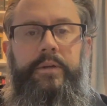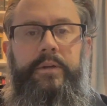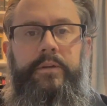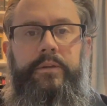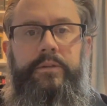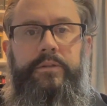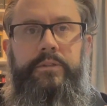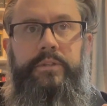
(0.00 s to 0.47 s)

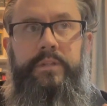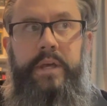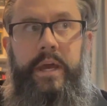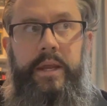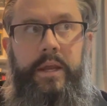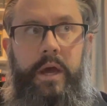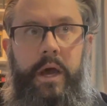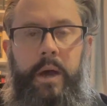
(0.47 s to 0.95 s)

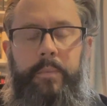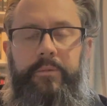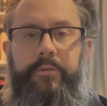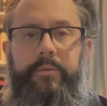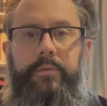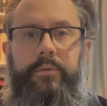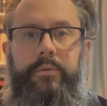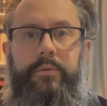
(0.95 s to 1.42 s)
set up
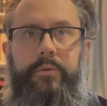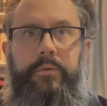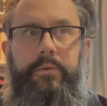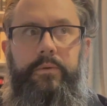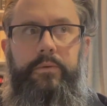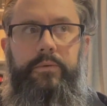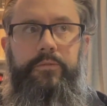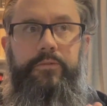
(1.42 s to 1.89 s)

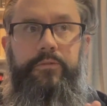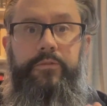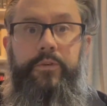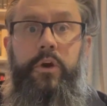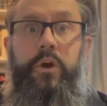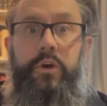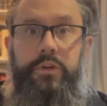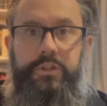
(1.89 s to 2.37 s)

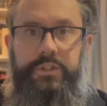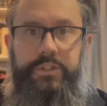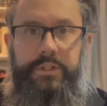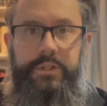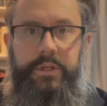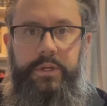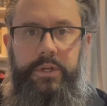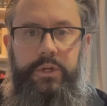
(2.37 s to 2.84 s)

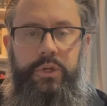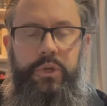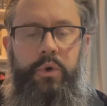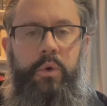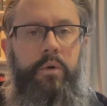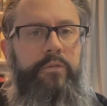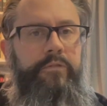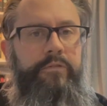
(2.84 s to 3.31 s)
first,
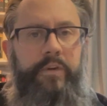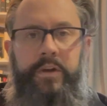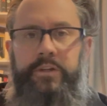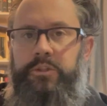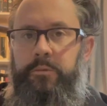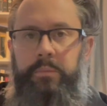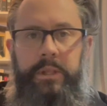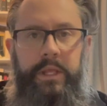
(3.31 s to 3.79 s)
your
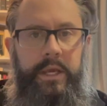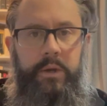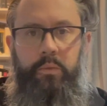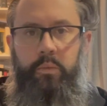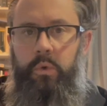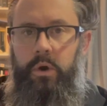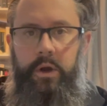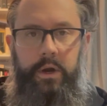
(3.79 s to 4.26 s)
frontal
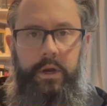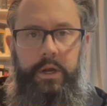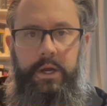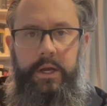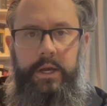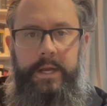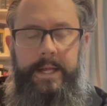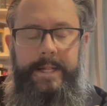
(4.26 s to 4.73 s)
plane work
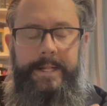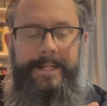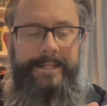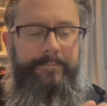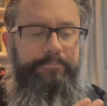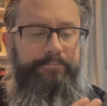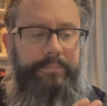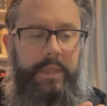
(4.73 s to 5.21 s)

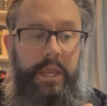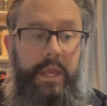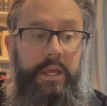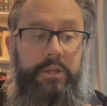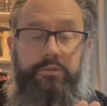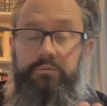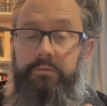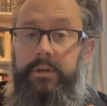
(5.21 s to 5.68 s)

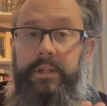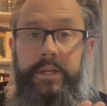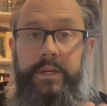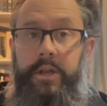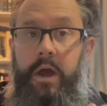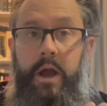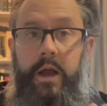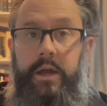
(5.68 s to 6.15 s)
is really
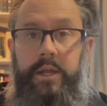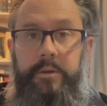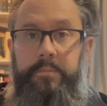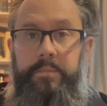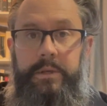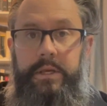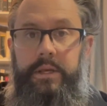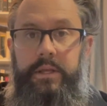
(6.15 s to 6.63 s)
not going to
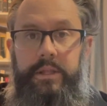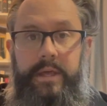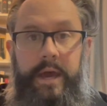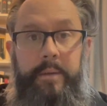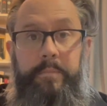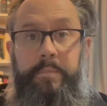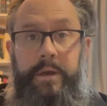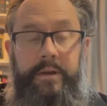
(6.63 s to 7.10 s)
be
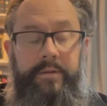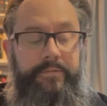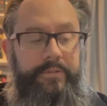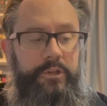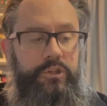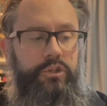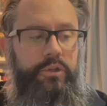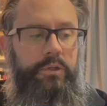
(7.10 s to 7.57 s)
that
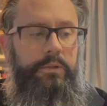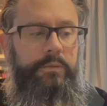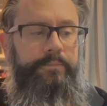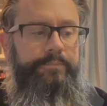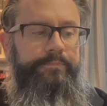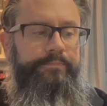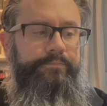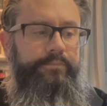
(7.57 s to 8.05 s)
beneficial.
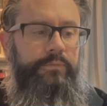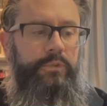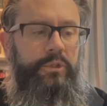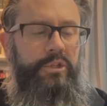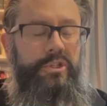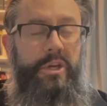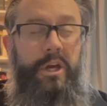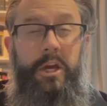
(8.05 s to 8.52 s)

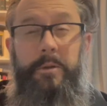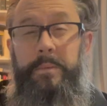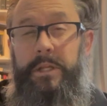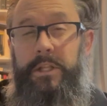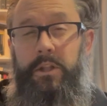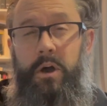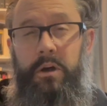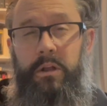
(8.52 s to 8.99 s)
It's not going to be
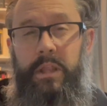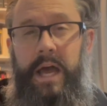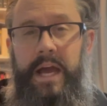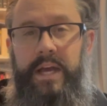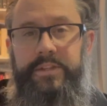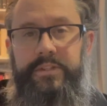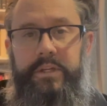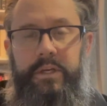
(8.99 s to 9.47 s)
long
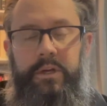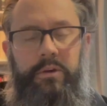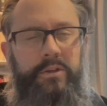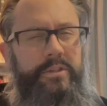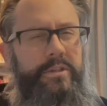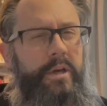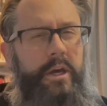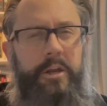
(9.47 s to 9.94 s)
lasting, or
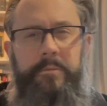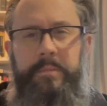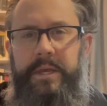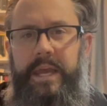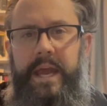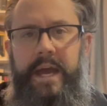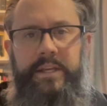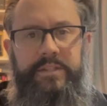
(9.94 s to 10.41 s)
it's not going to
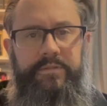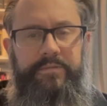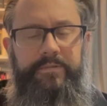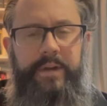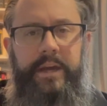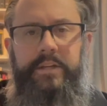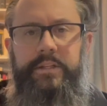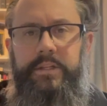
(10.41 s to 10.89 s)
be as
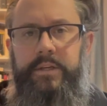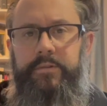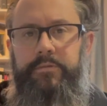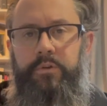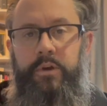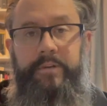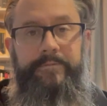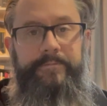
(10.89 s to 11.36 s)
effective
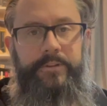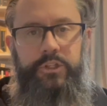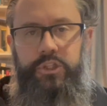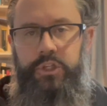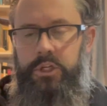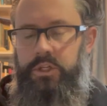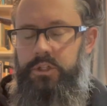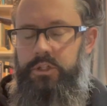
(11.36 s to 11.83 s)
or
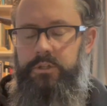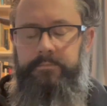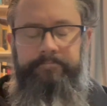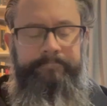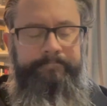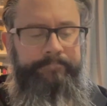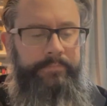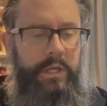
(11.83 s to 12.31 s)
efficient,
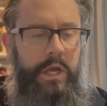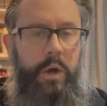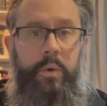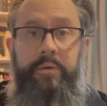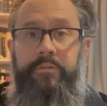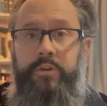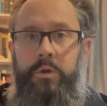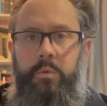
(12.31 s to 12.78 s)

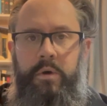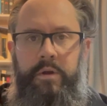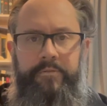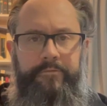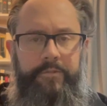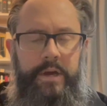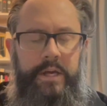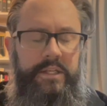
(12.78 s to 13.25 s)
however you want
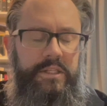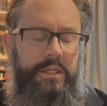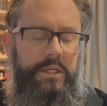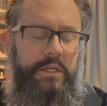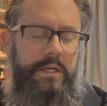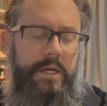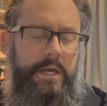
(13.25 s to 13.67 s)
to phrase it.